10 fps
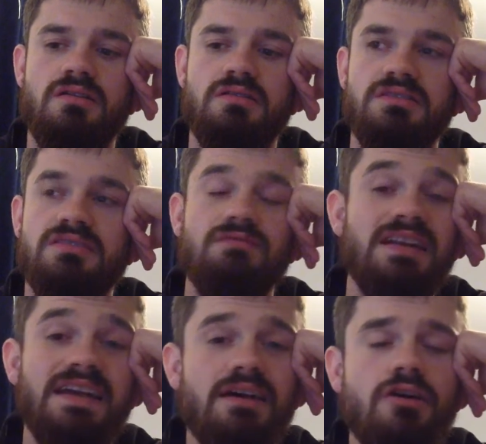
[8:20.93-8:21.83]
that's
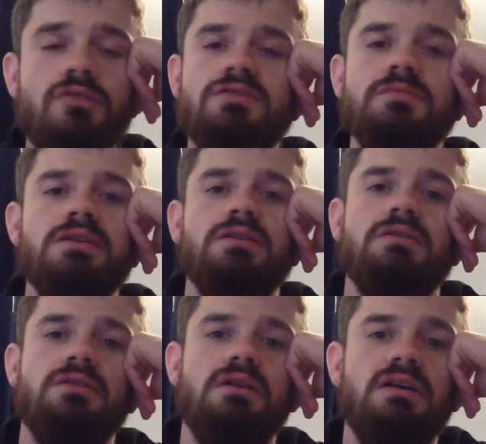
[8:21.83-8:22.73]
really hit home to me.
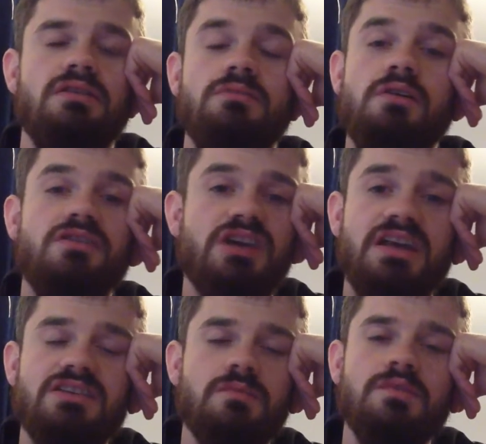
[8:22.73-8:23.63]
And you might
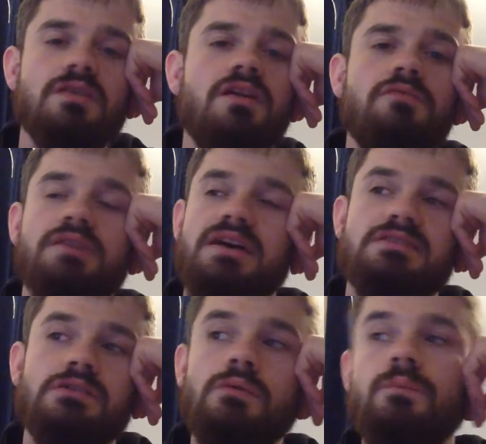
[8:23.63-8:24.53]
change someone's life with
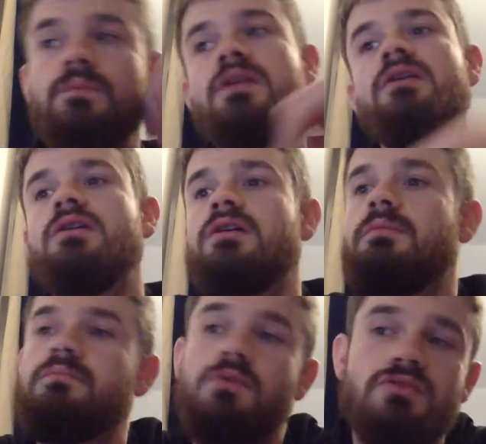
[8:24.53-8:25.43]
that. So
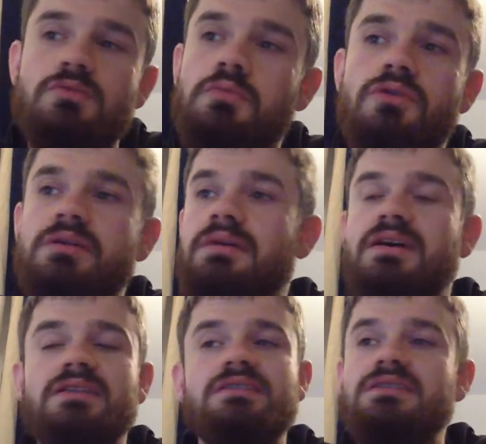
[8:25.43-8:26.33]
go support him,
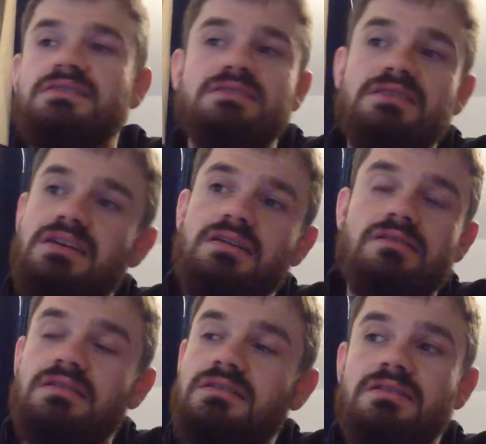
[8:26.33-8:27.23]
man. He's sick.
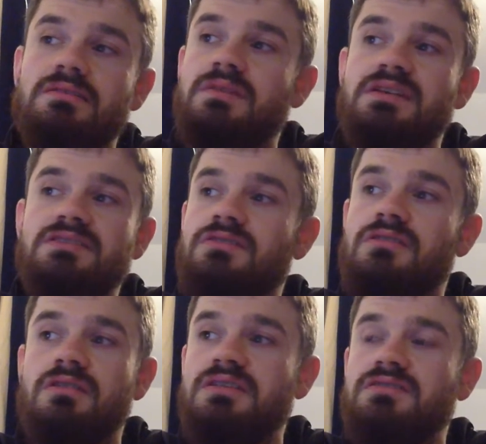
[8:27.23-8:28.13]
And he's
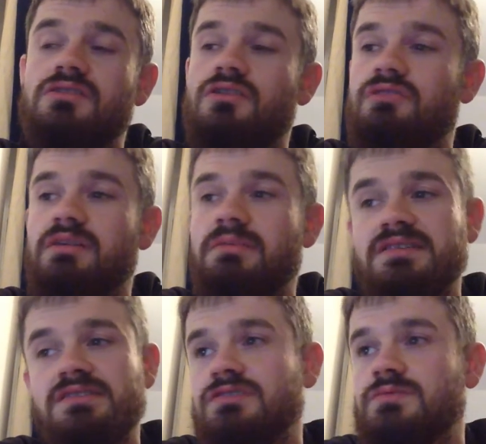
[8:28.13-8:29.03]
got a great
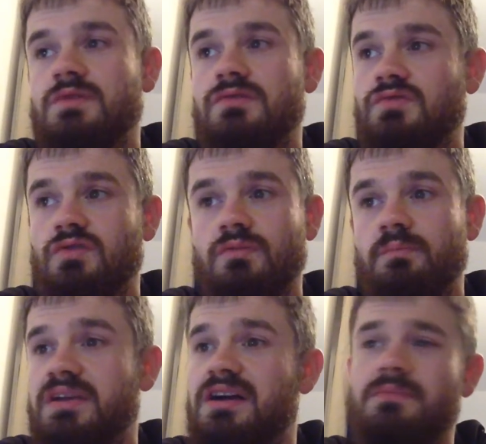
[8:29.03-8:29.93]
message as well.
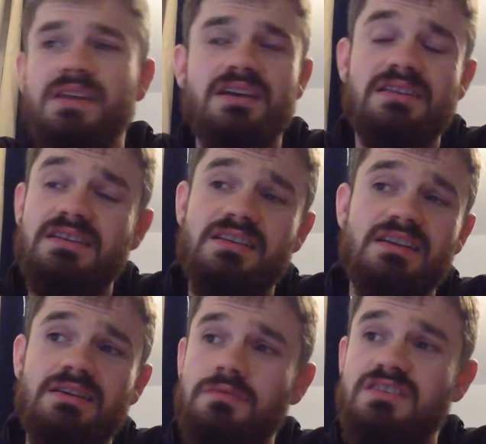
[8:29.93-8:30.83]
So big up Nick
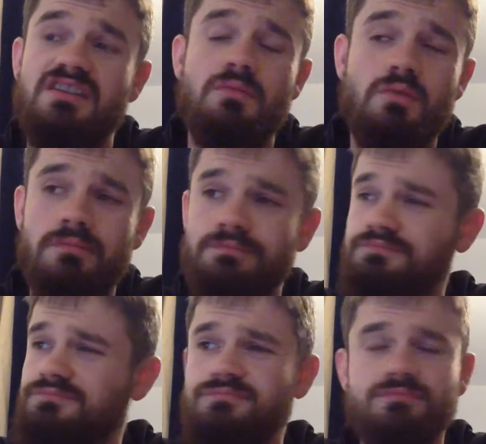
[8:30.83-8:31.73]
Nittoli with Someone.
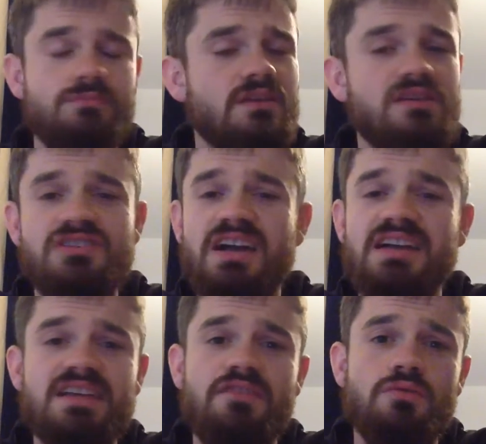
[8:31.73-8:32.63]
Shout
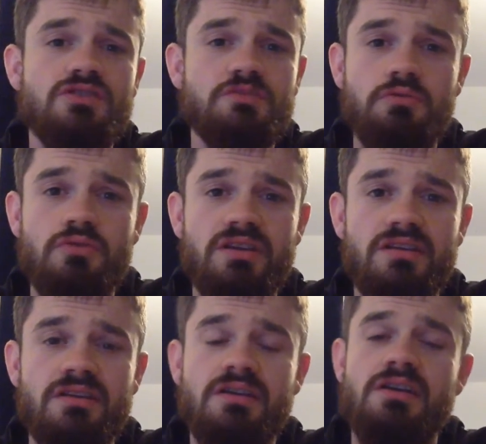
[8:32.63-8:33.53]
out to everyone
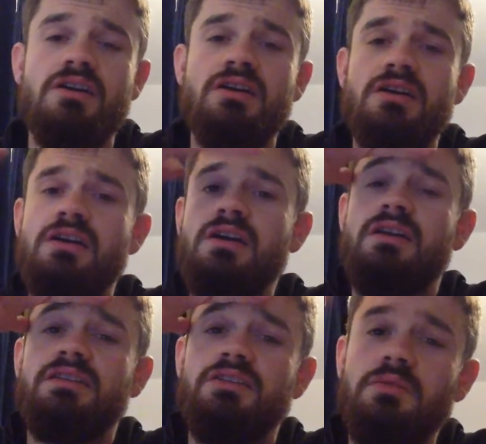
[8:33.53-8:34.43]
supporting.
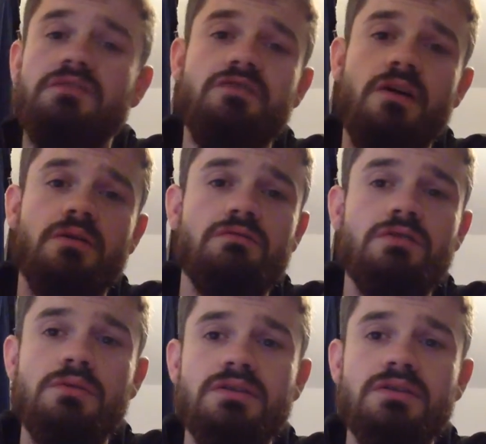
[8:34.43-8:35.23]
Don't want to fuck with the real